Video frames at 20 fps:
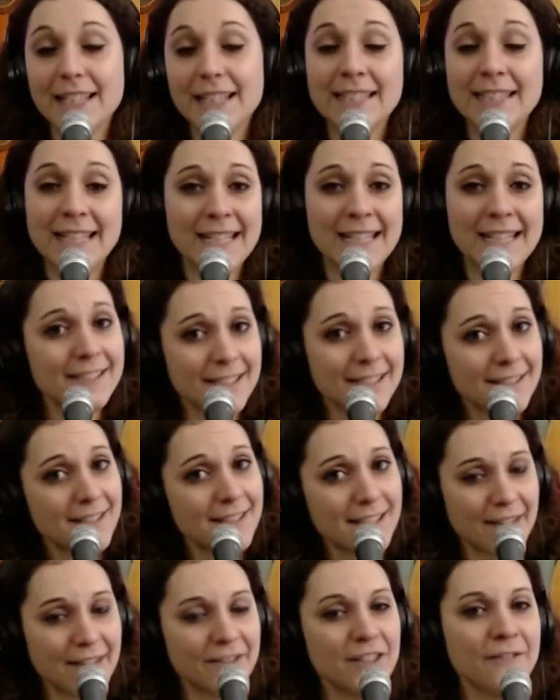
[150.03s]
In
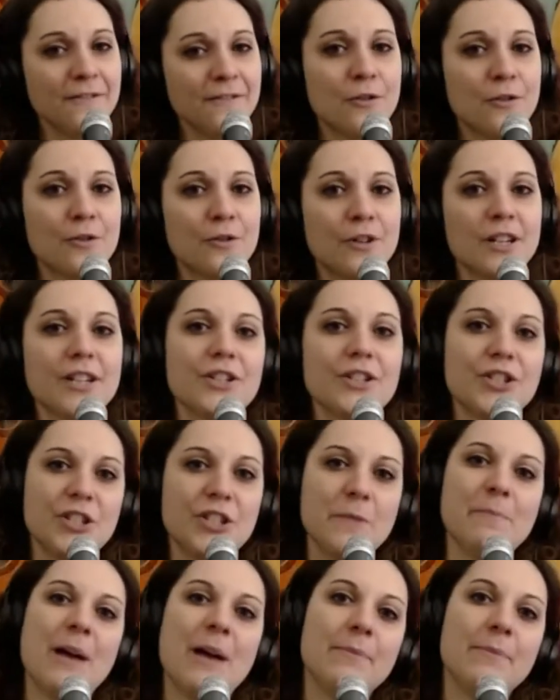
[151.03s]
1974,
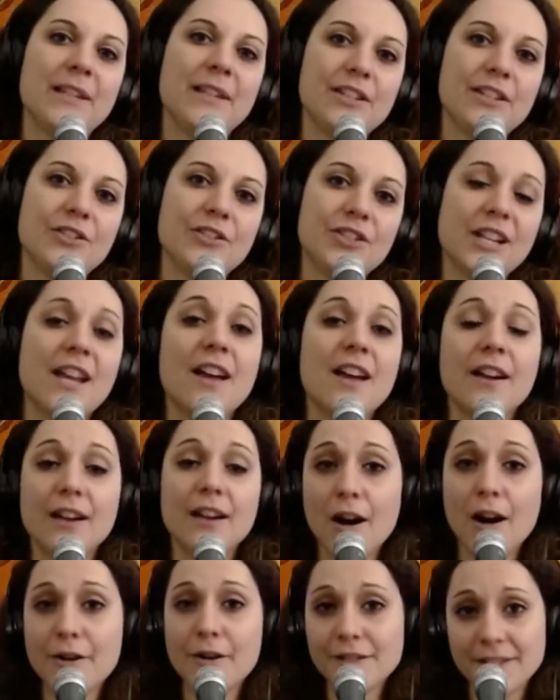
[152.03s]
she published
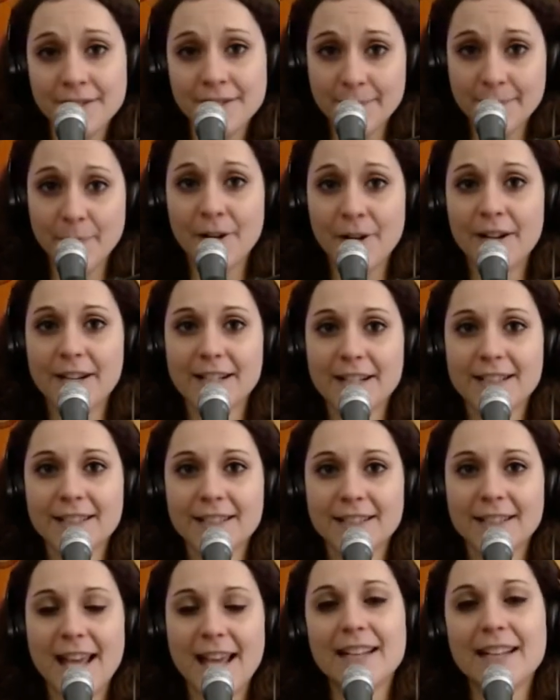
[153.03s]
Carton Spark
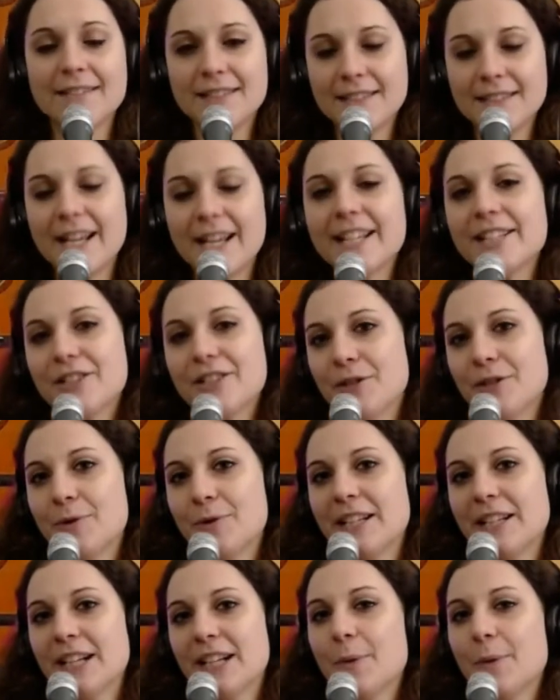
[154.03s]
and started
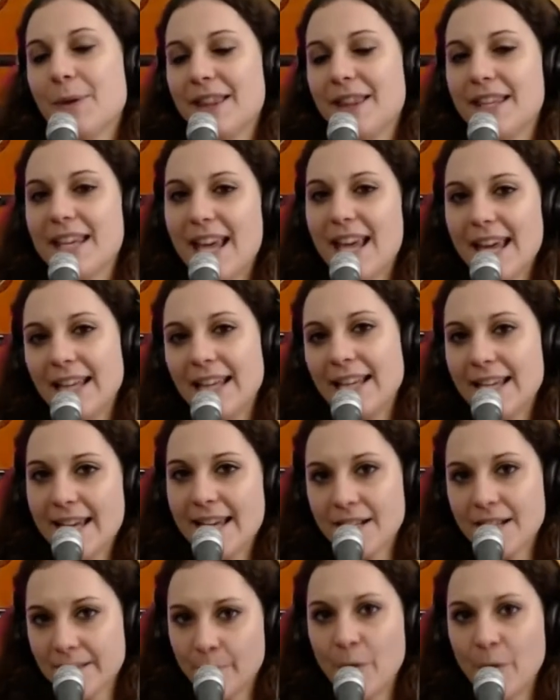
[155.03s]
touring with the LA
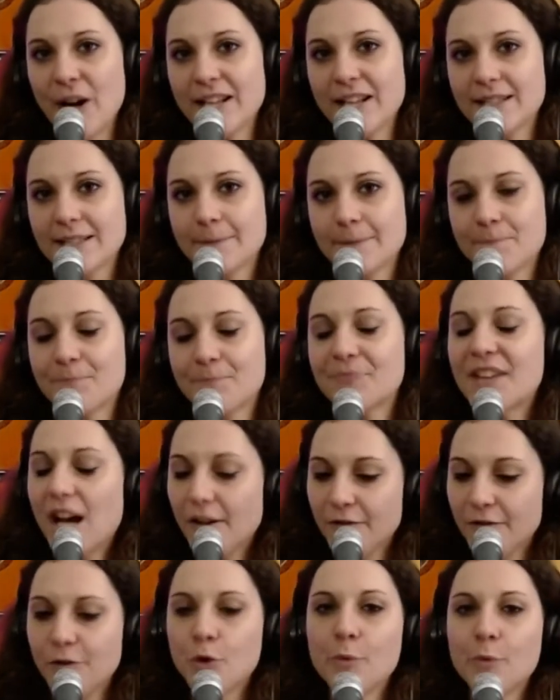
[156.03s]
Express,
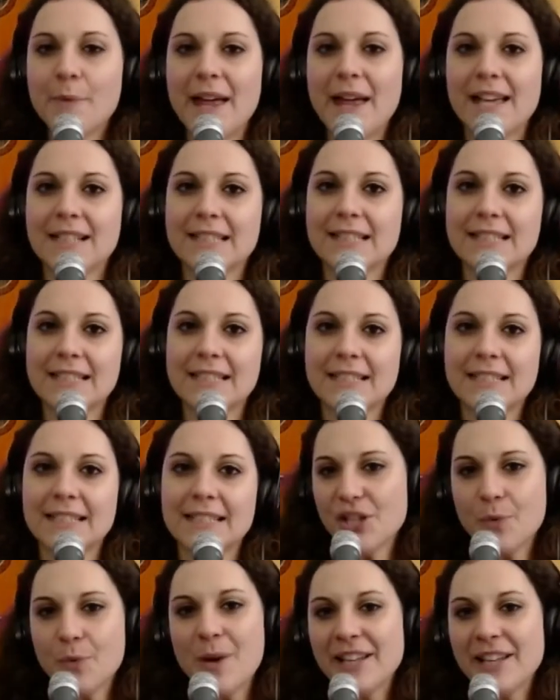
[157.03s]
a full band.
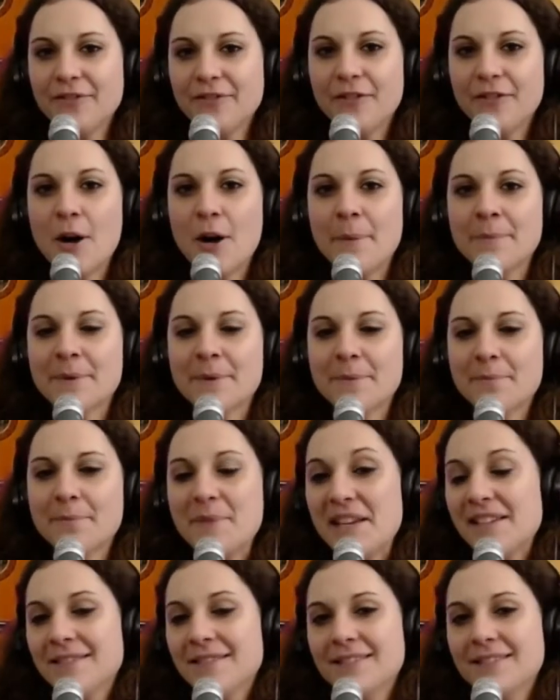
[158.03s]
She went from
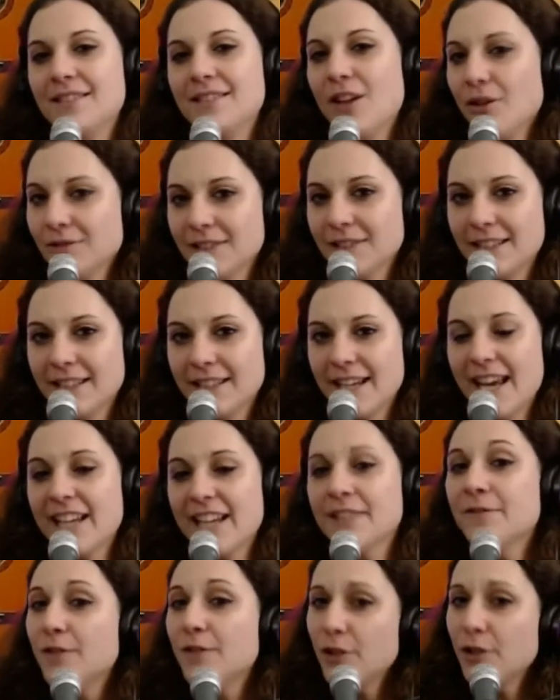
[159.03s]
being the lonely
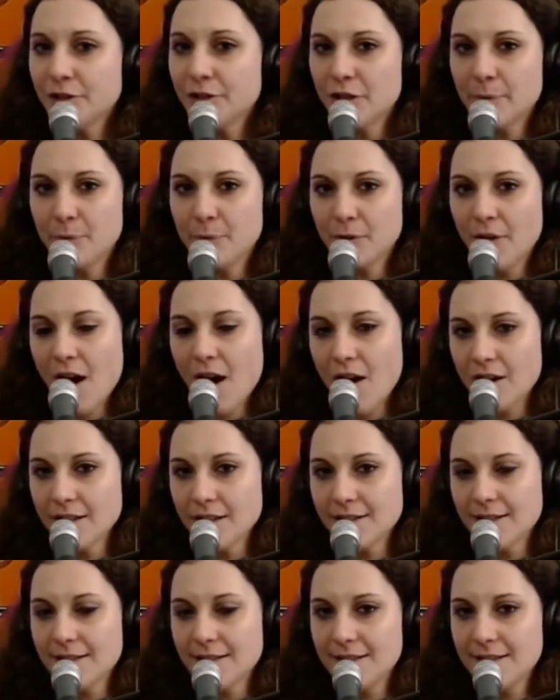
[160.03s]
and vulnerable
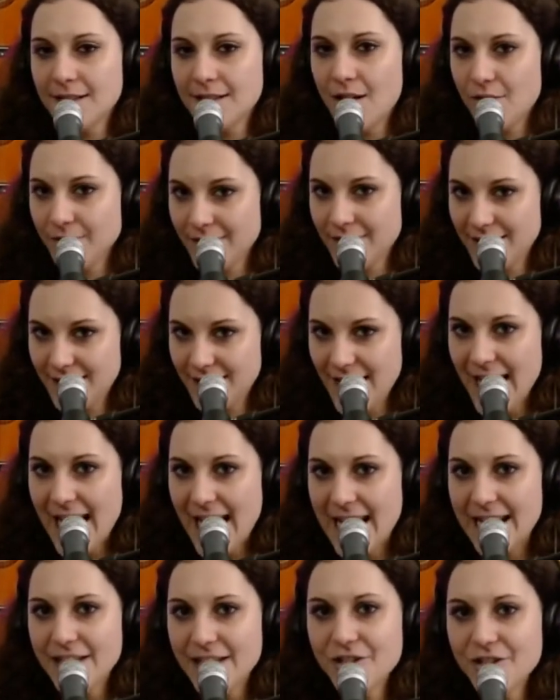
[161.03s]
artist on
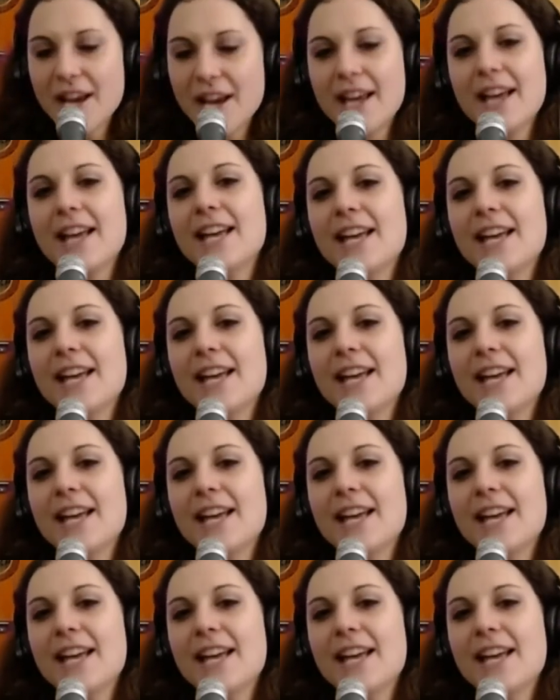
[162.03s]
stage